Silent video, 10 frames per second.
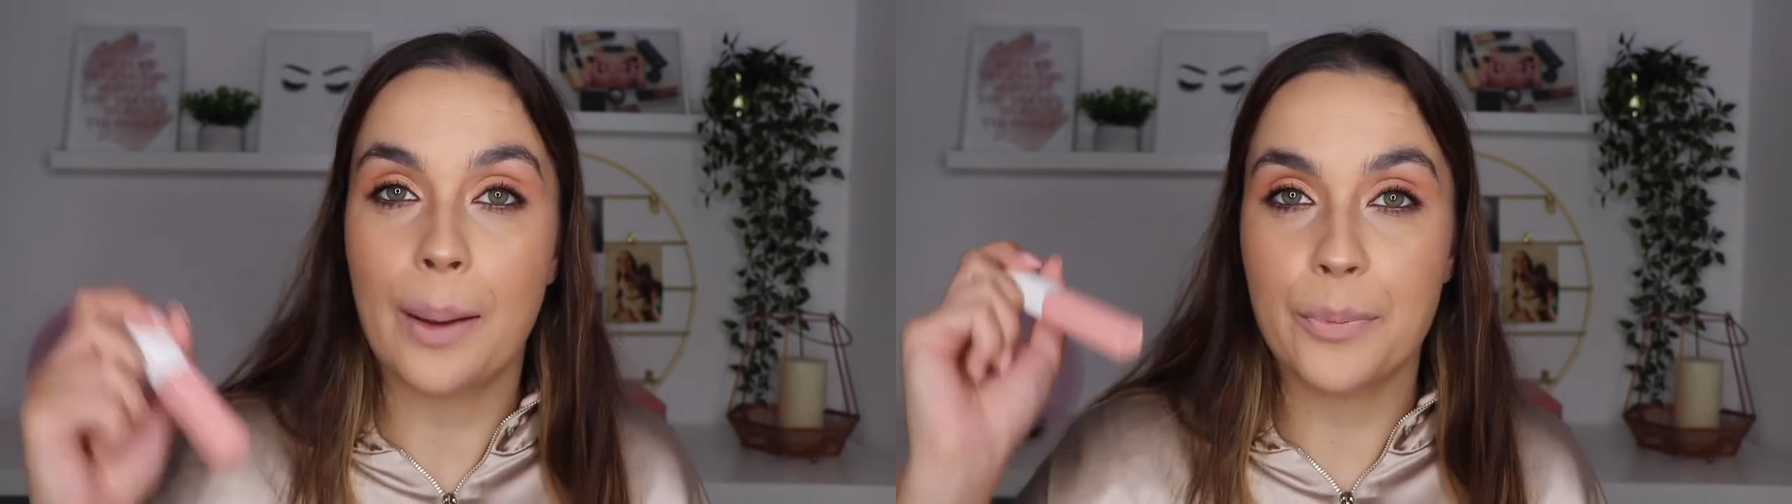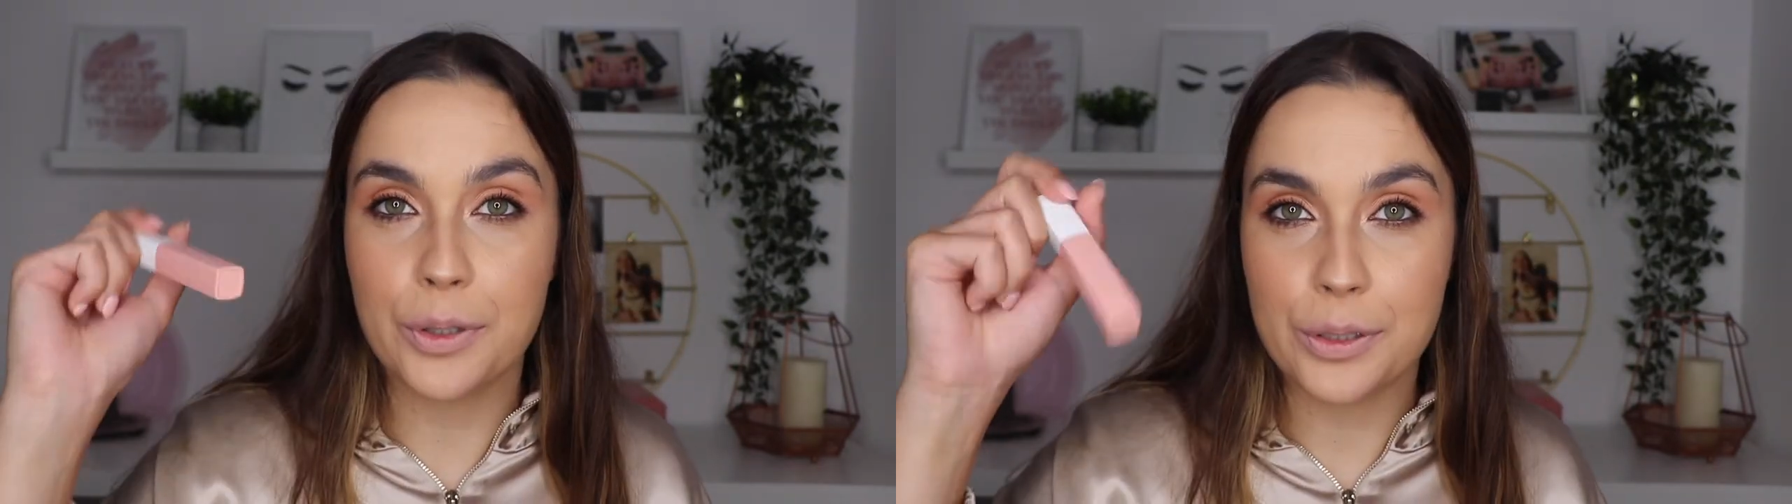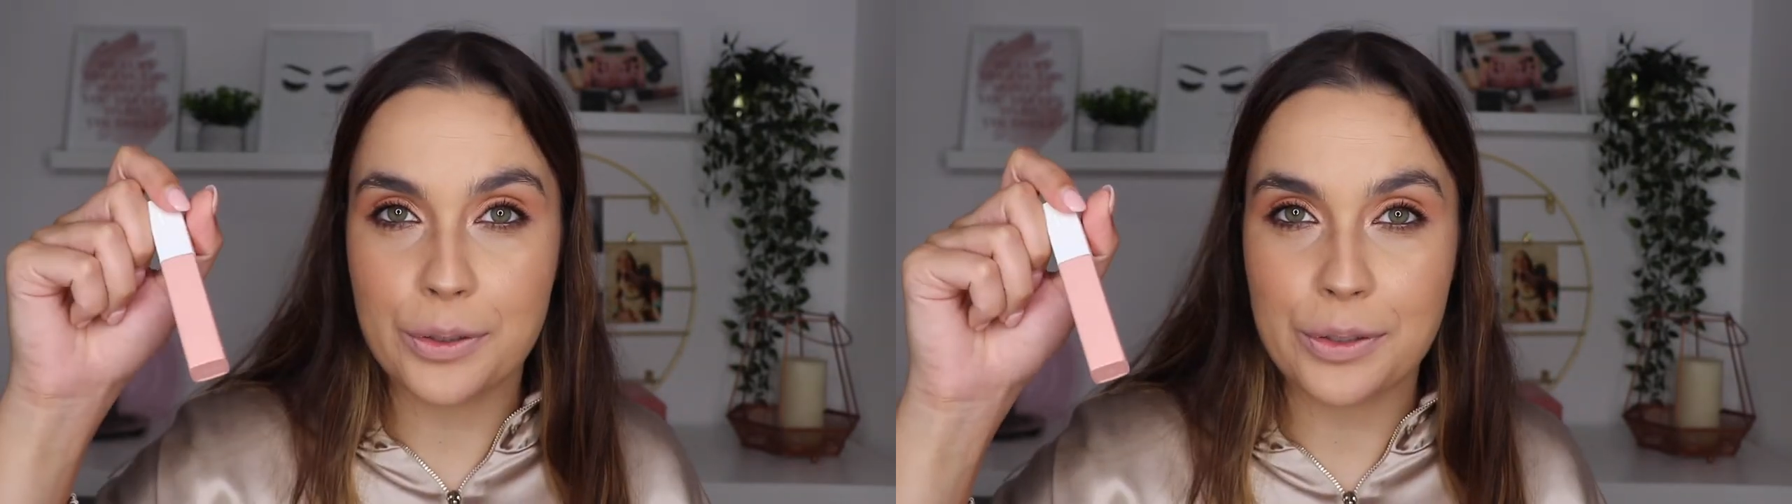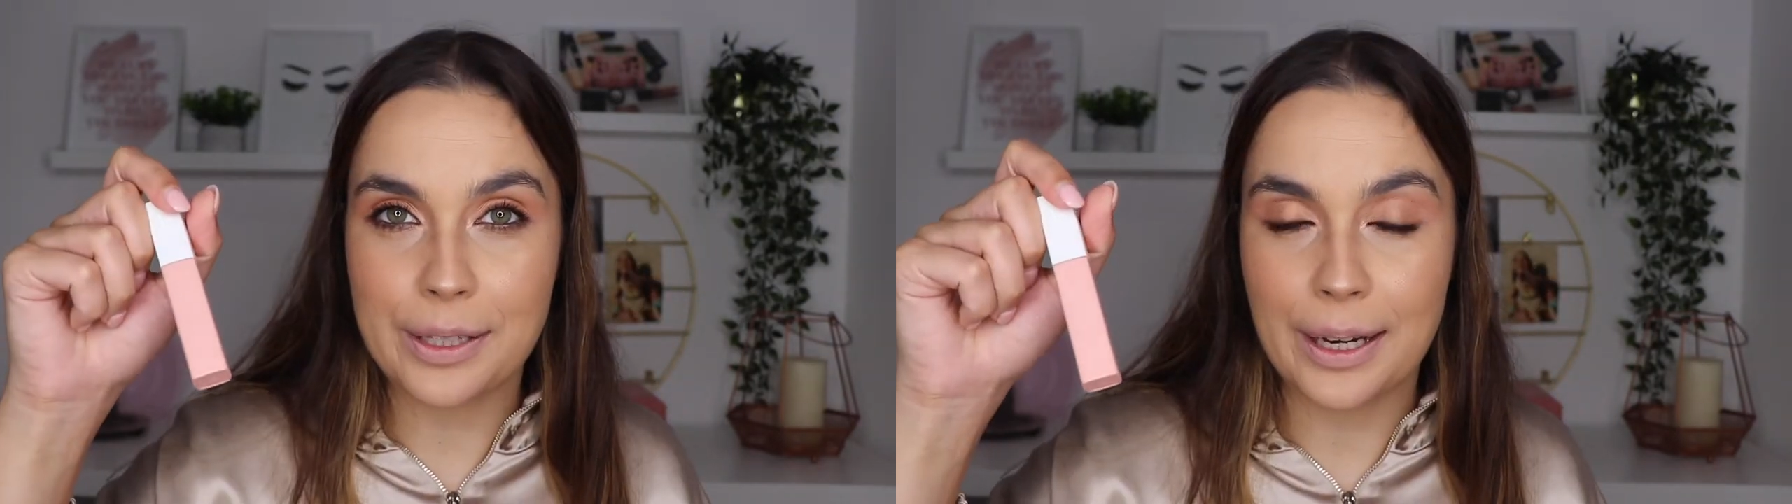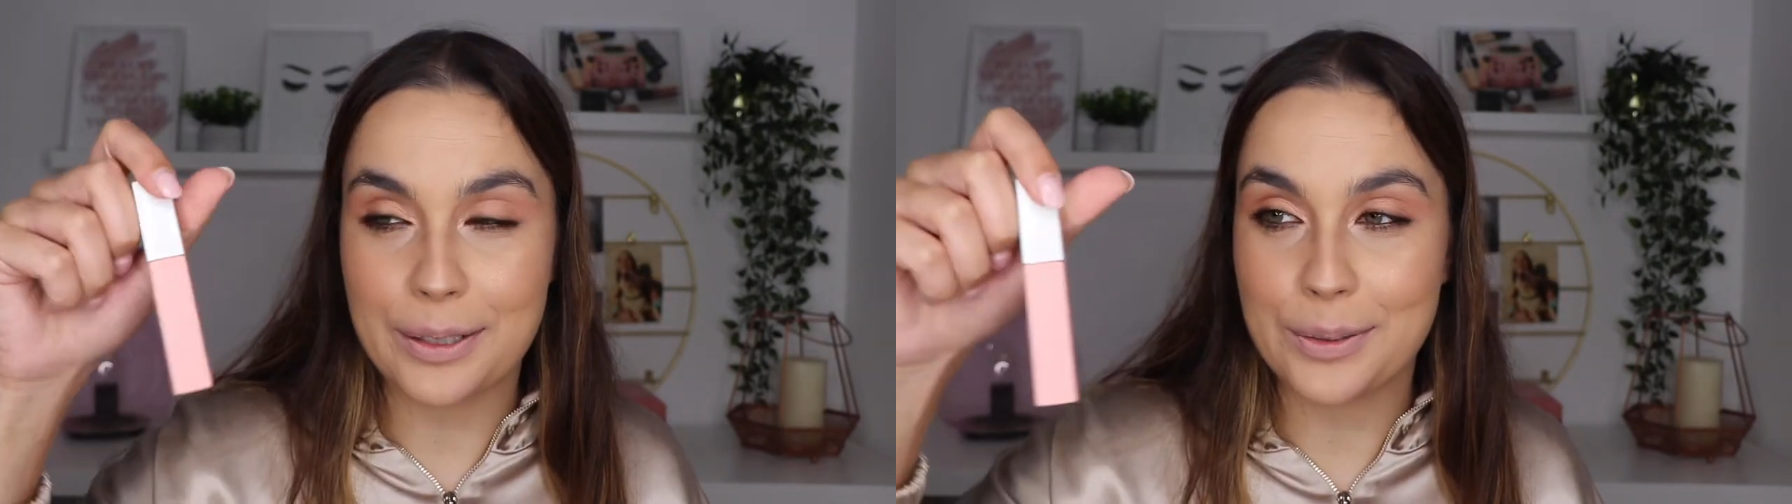I'm going to
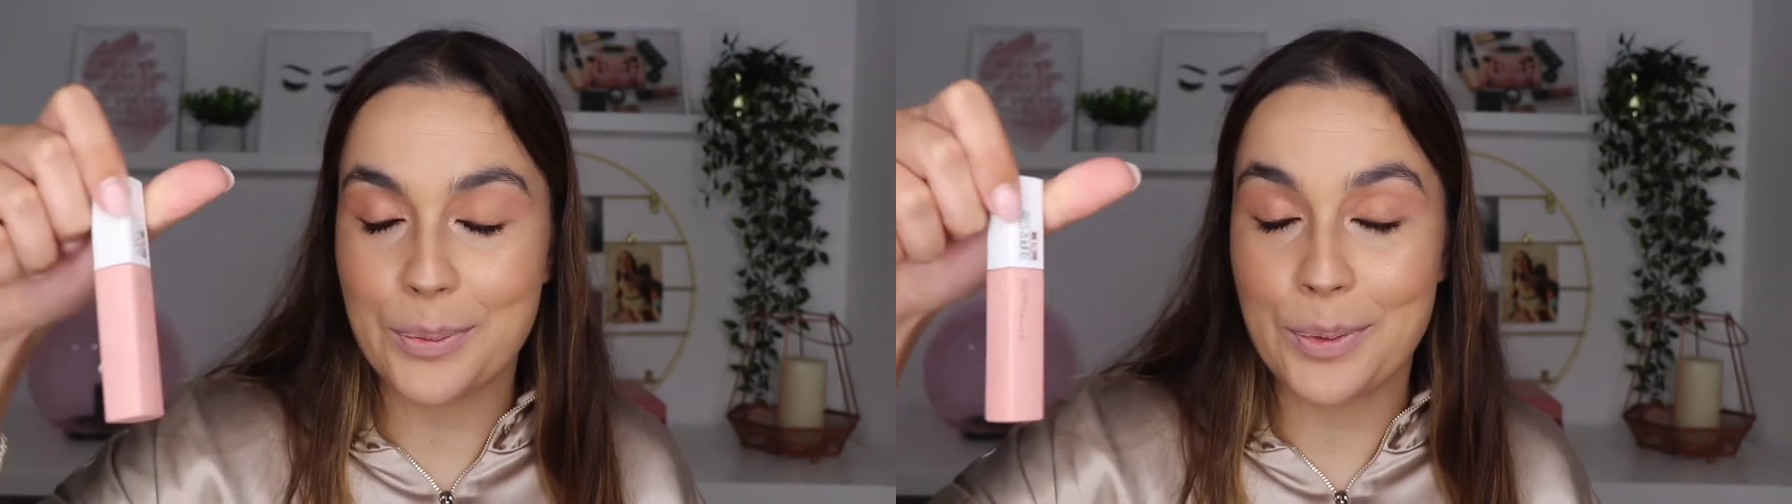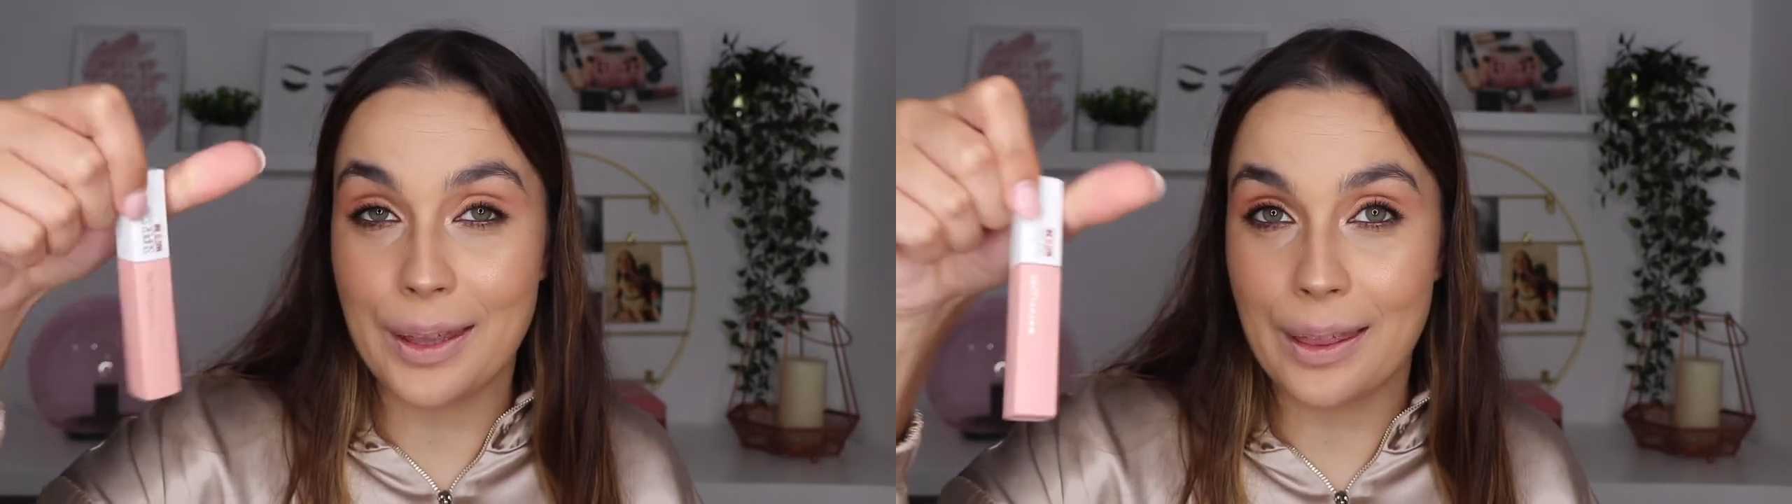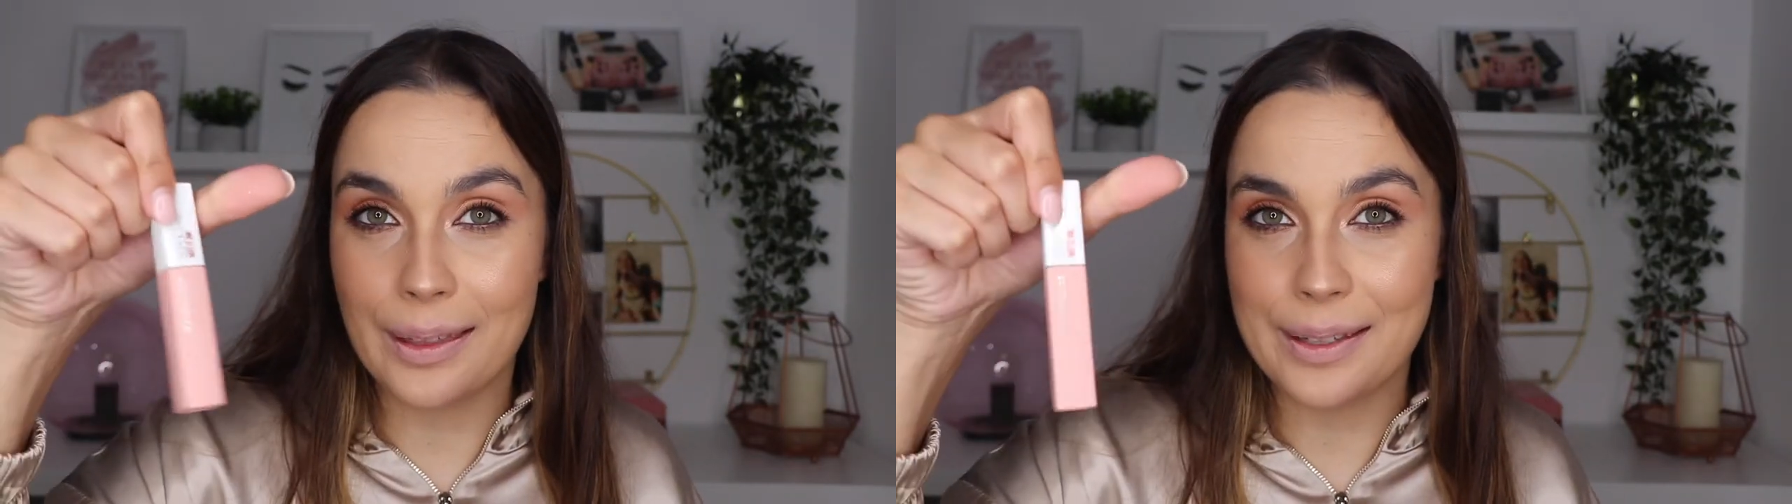start with